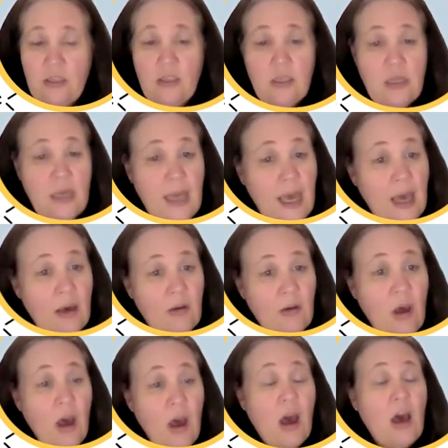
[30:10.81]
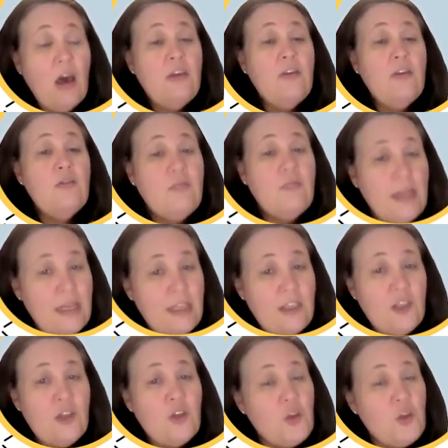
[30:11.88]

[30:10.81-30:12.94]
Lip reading: So now, are you ready to